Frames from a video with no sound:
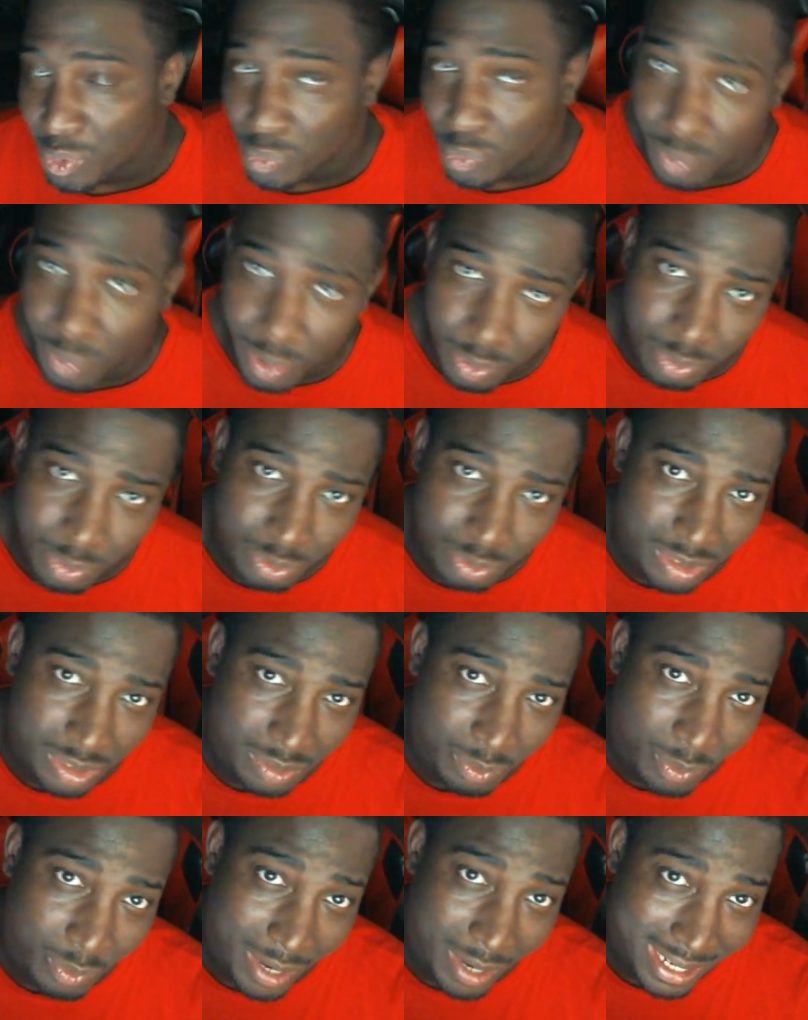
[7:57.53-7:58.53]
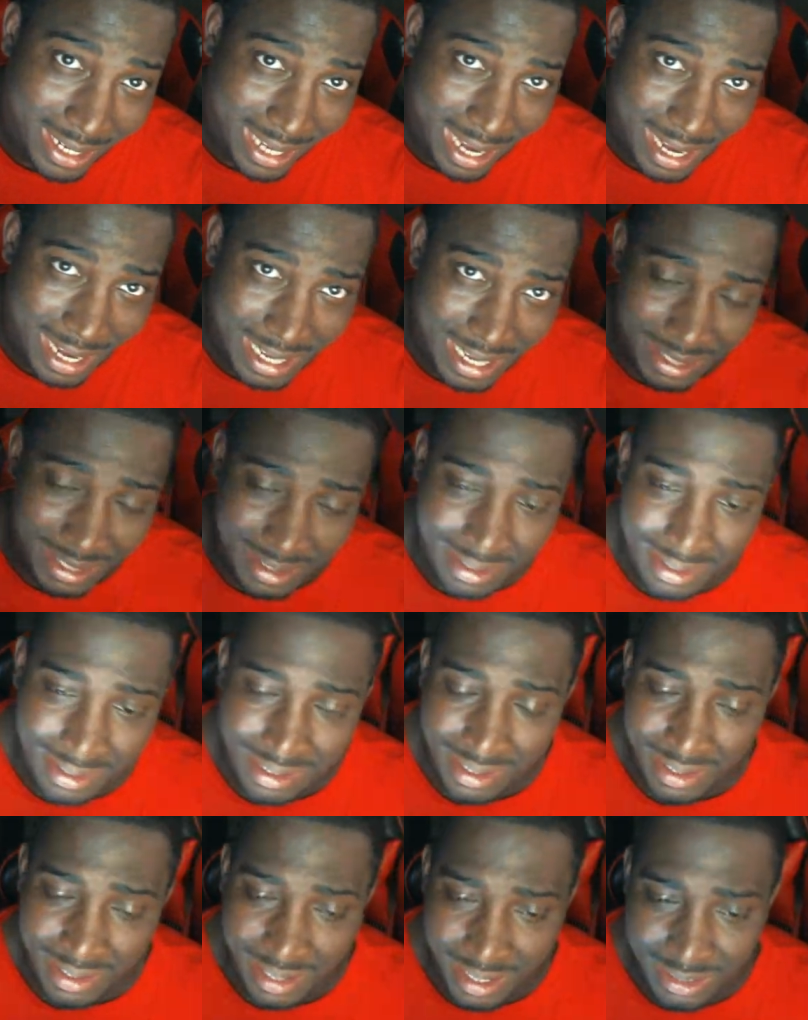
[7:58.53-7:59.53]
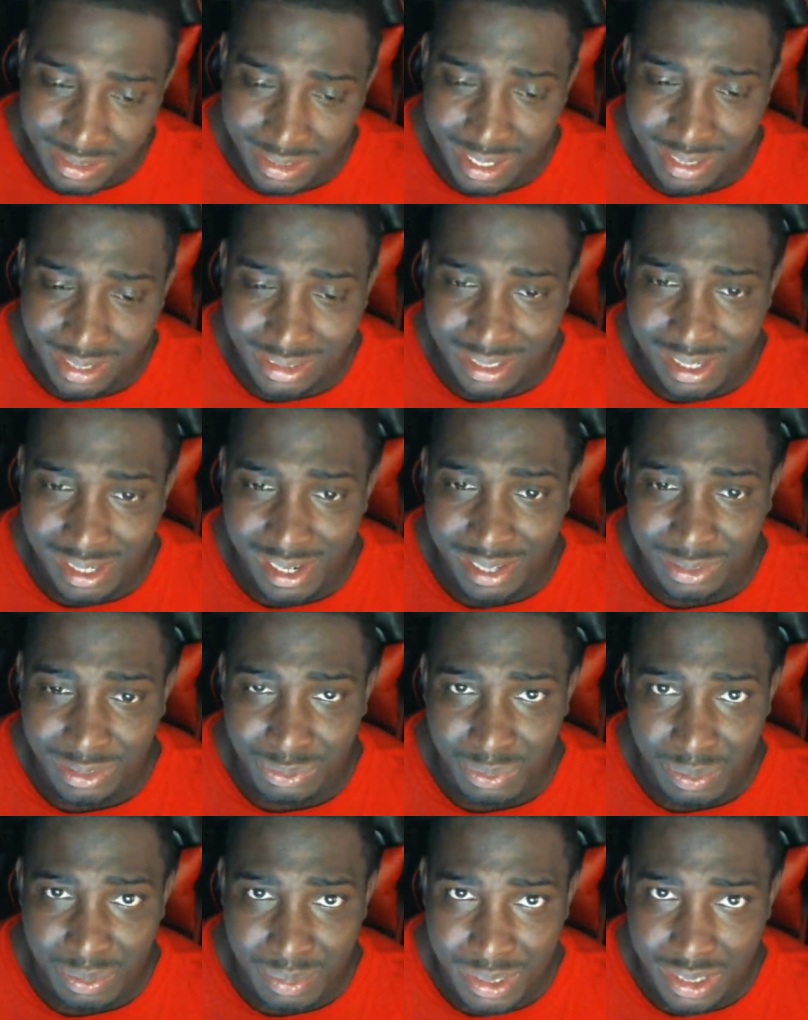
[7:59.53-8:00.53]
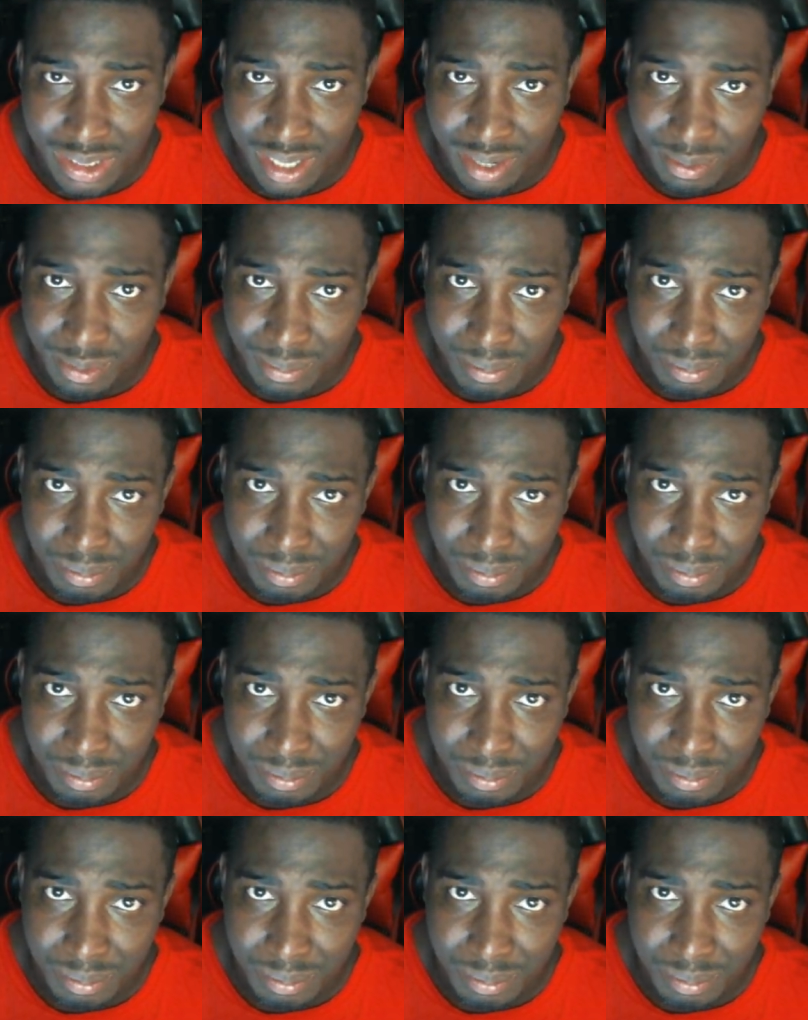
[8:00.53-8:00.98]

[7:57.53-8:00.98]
Road to one K. Catch you guys in the next one. Peace out.